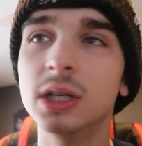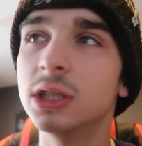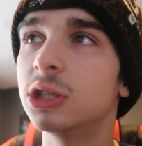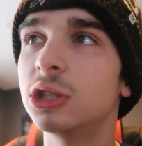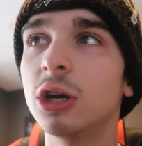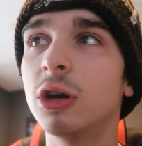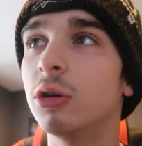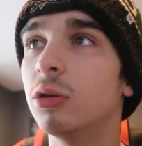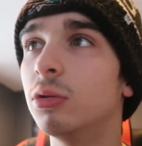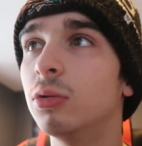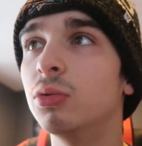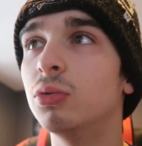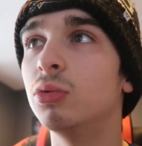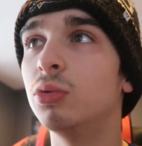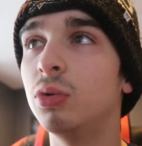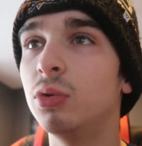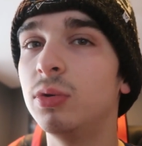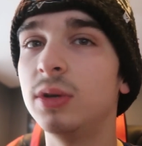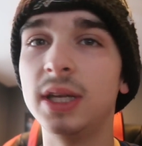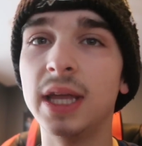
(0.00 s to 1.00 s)

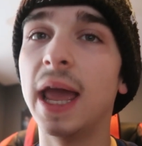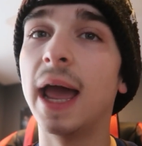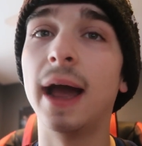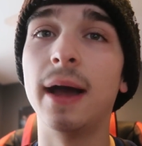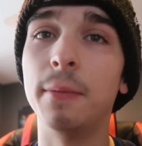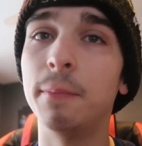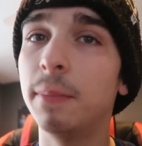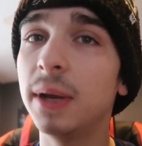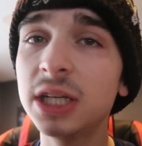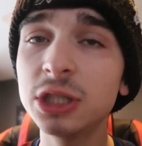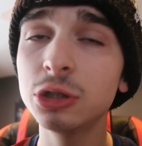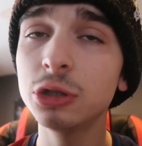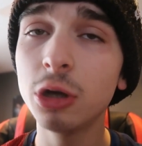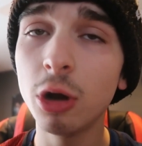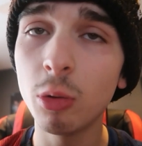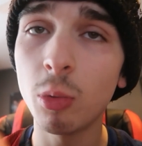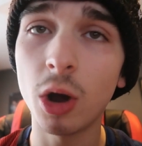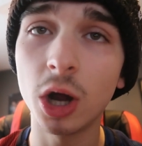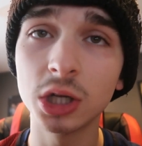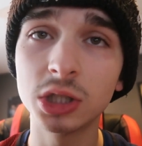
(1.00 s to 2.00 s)
So yeah, make sure you
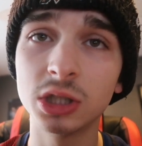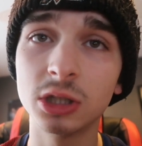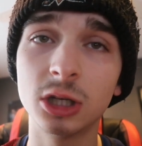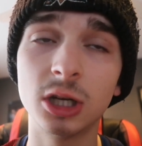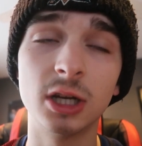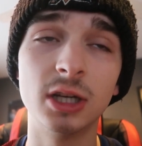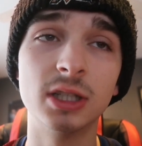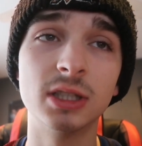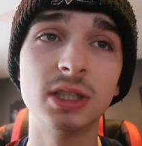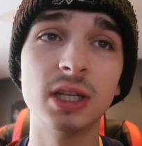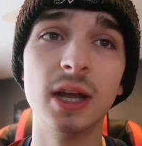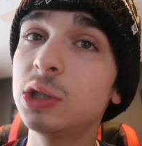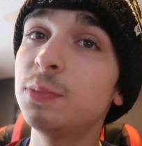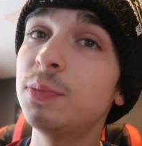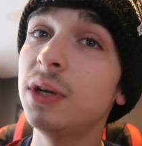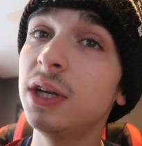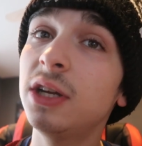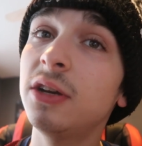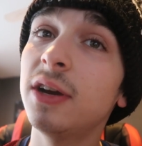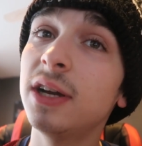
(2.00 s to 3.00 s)
go watch it because it's
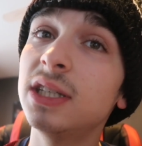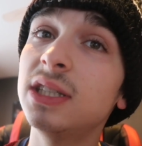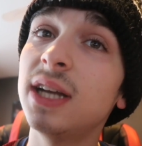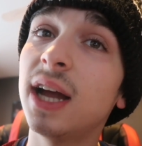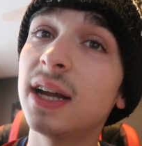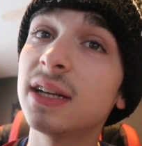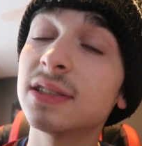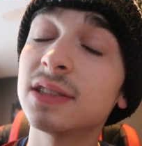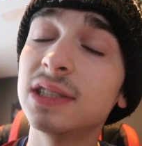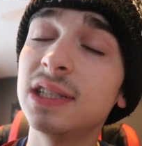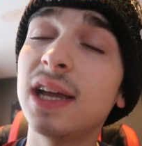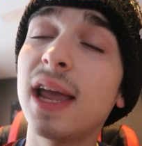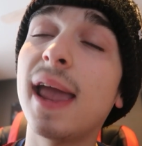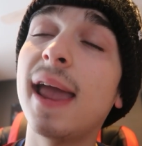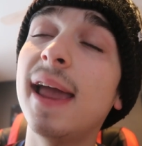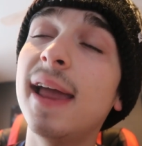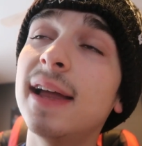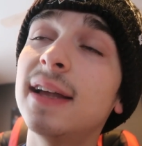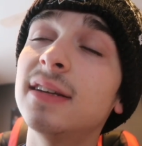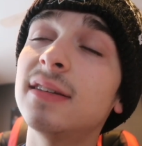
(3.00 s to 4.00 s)
pretty crazy, honestly,
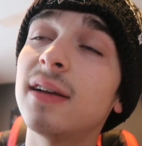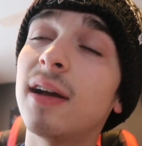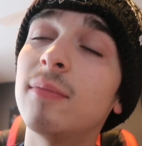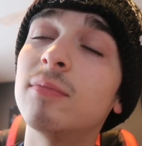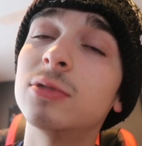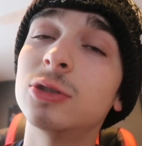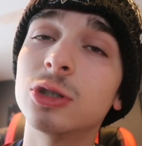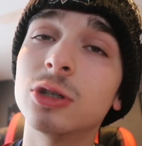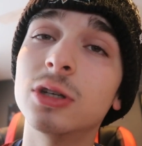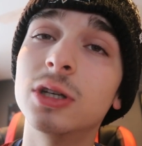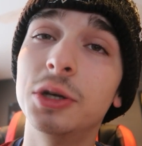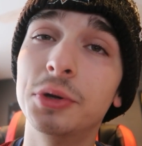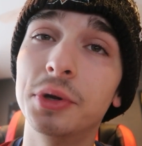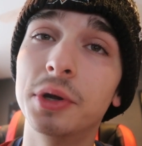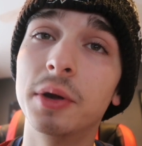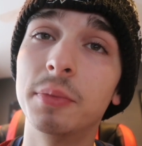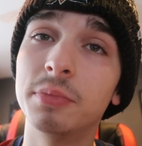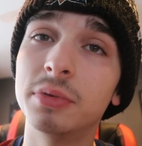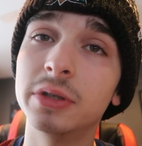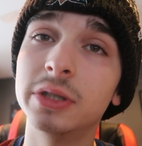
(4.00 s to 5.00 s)
and I'm sure he
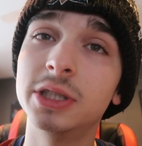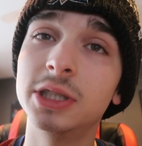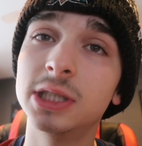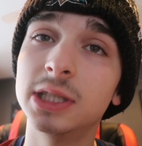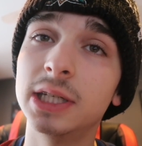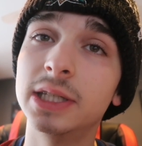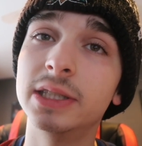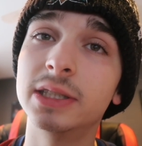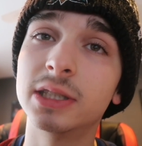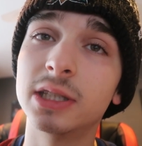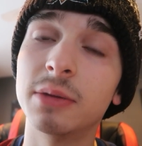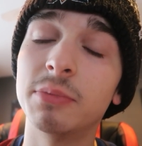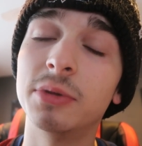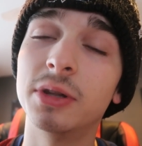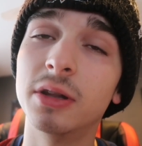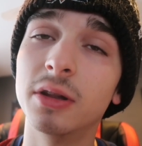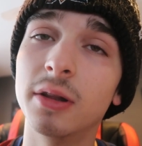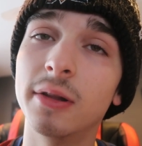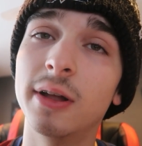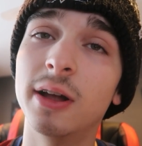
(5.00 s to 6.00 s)
would appreciate some
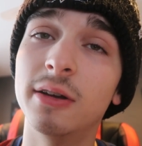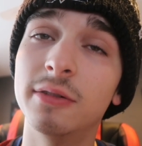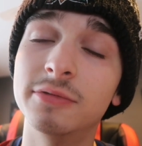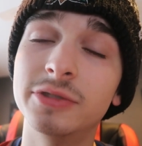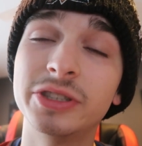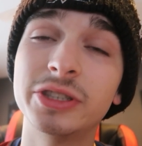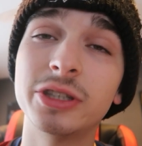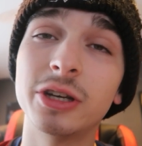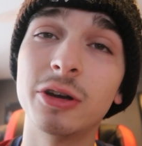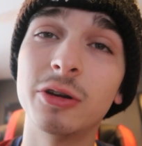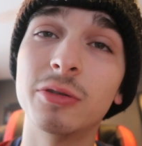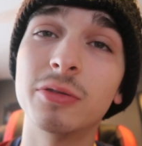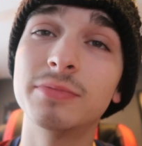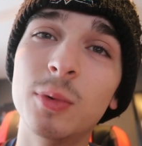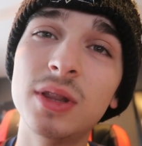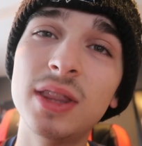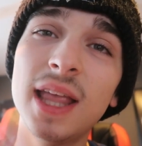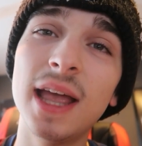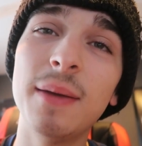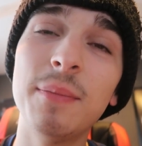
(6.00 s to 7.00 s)
of the love. So
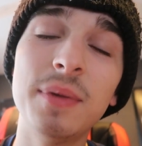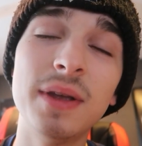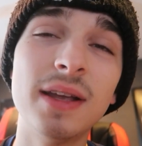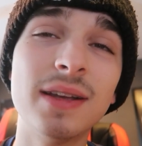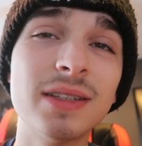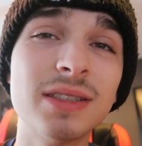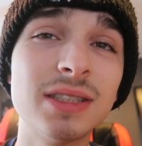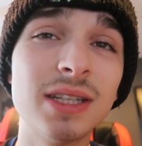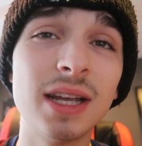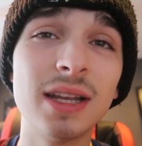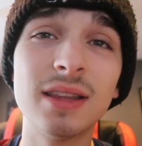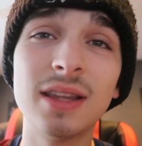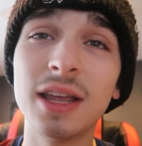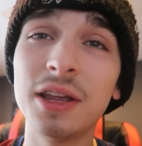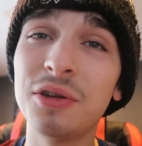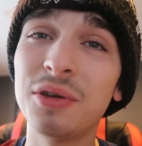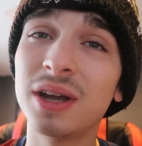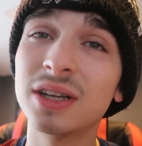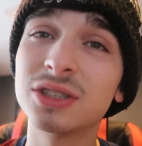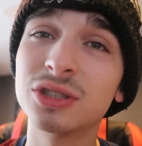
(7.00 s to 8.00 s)
with that being said,
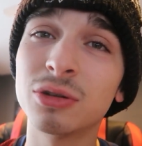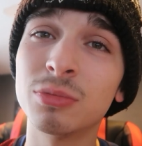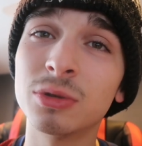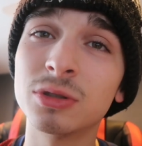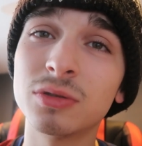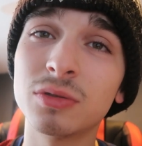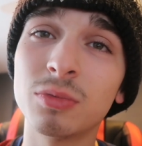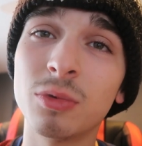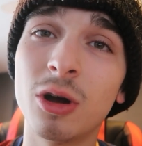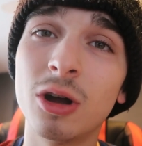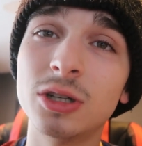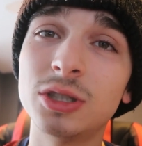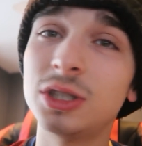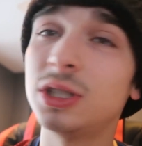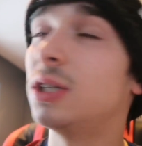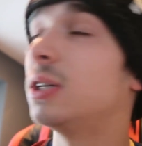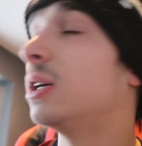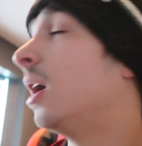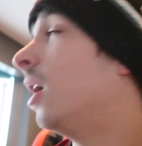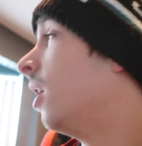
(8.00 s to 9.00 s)
thank you guys so much for
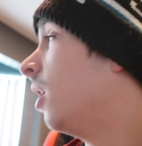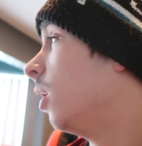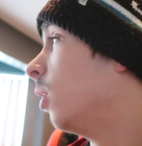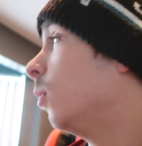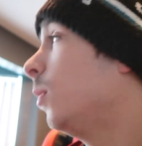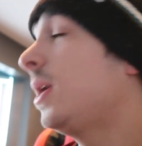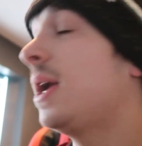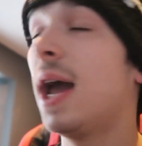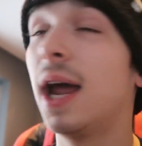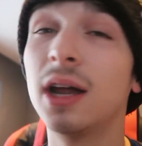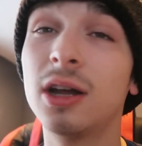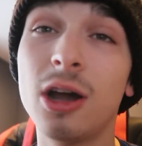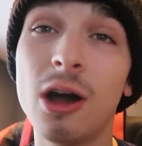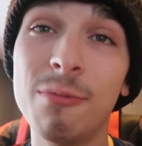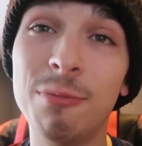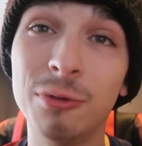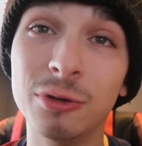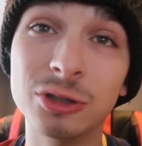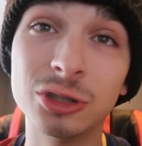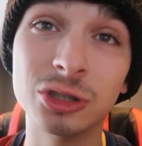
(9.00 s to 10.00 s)
watching. We got a
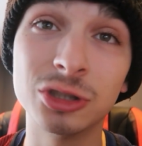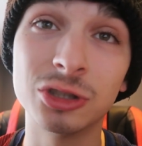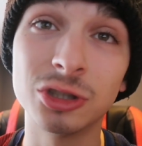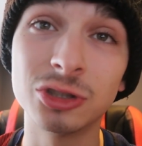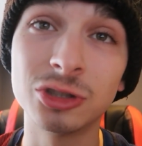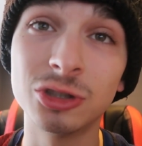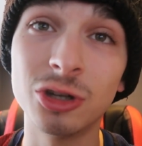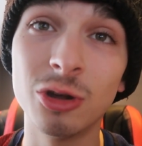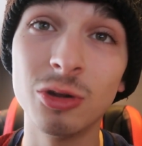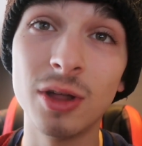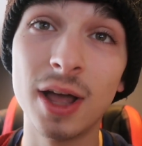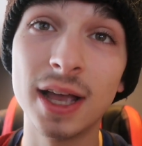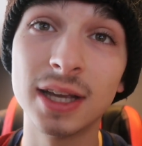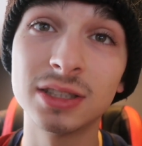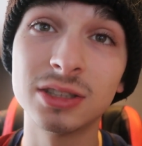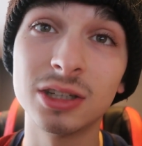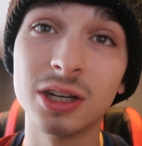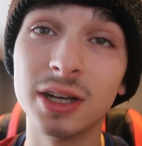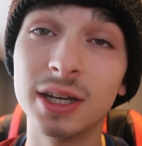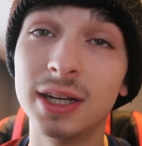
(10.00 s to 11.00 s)
couple inches of snow
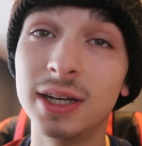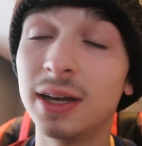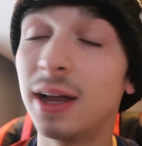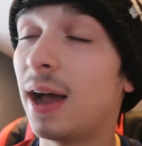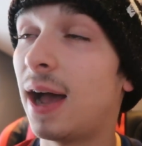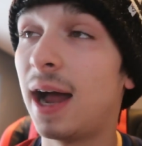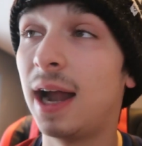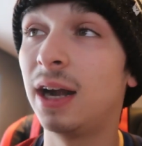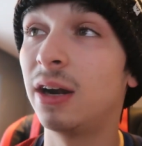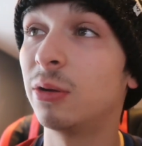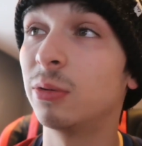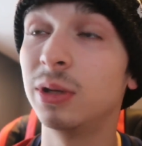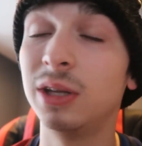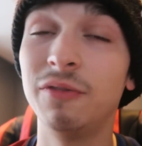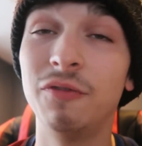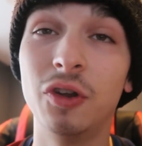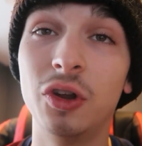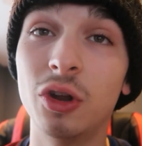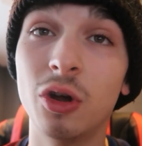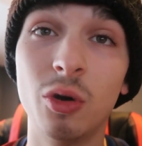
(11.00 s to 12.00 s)
last night. I don't
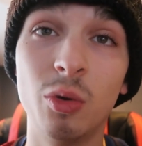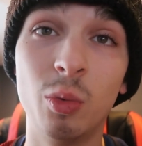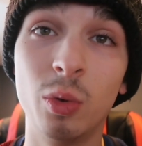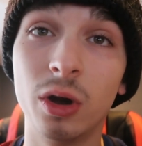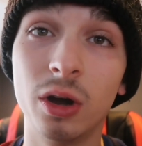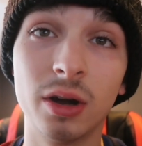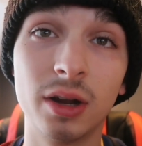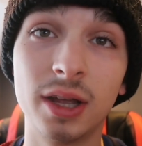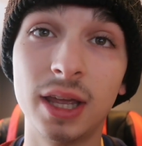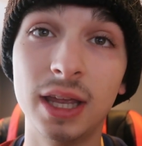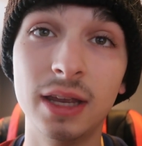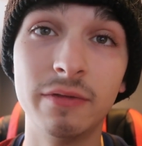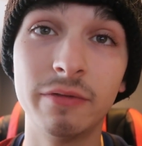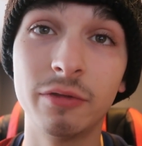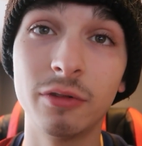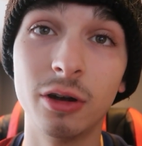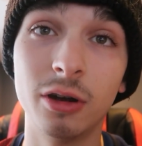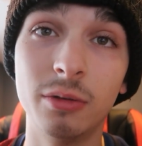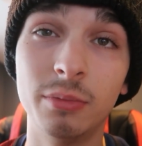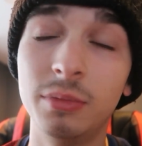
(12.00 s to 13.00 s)
even know where it came
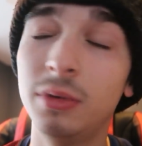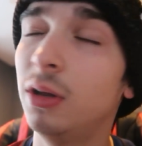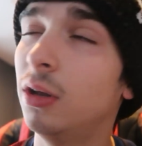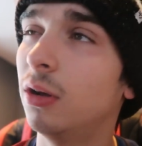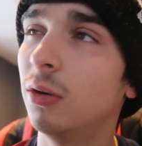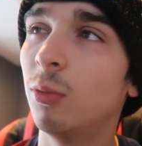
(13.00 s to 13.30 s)
from.